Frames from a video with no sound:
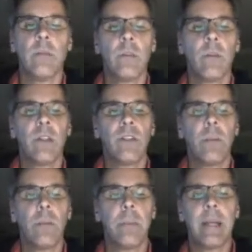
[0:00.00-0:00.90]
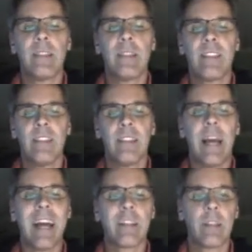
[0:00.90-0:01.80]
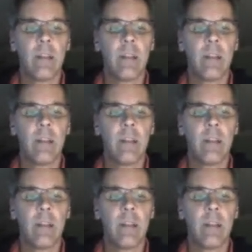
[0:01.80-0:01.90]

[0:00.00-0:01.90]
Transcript: So here's your basic syntax.